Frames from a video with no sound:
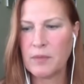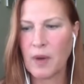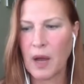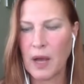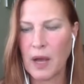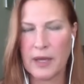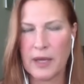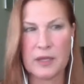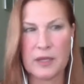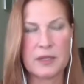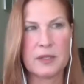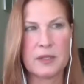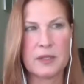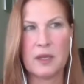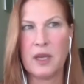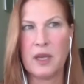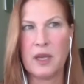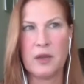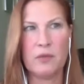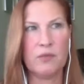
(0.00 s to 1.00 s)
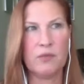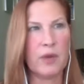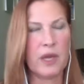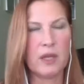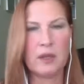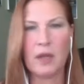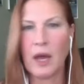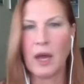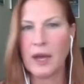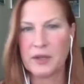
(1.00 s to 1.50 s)
I guess he
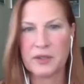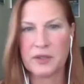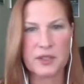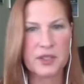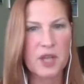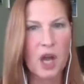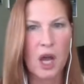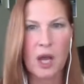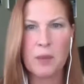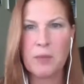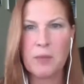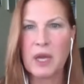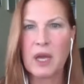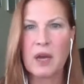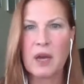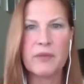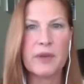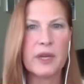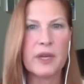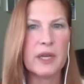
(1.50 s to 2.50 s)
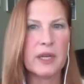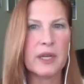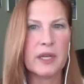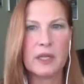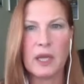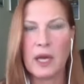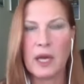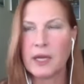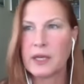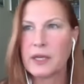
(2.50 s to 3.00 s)
he liked the timing of it. He
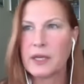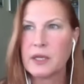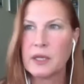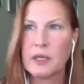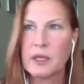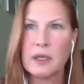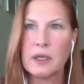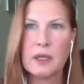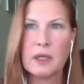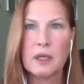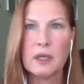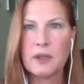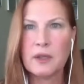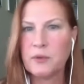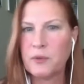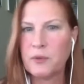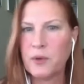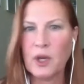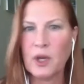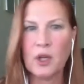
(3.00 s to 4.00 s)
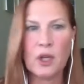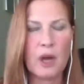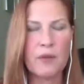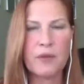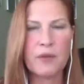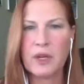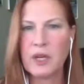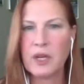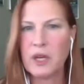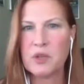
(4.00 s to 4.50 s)
liked the the feel of
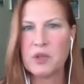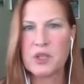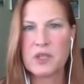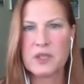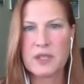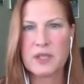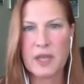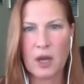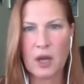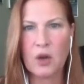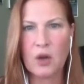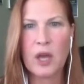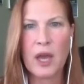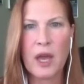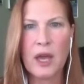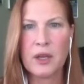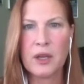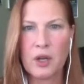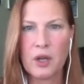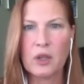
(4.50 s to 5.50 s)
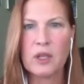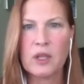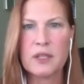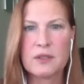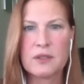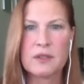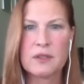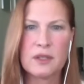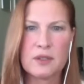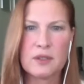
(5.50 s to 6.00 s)
it, and he would just say, "Okay, you know,
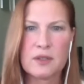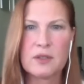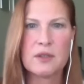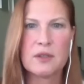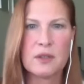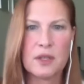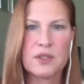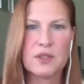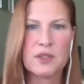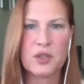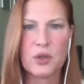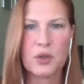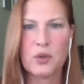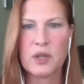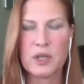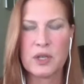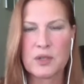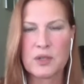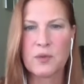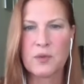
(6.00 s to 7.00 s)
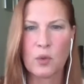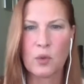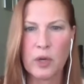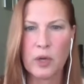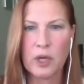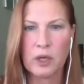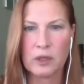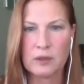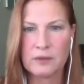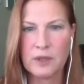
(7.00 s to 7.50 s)
let's let's let's do this for
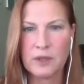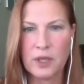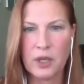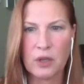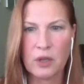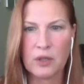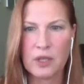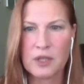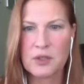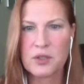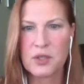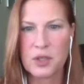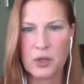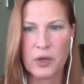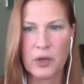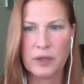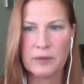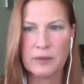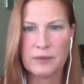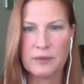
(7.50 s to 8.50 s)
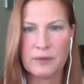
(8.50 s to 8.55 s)
real. You know, let's shoot it."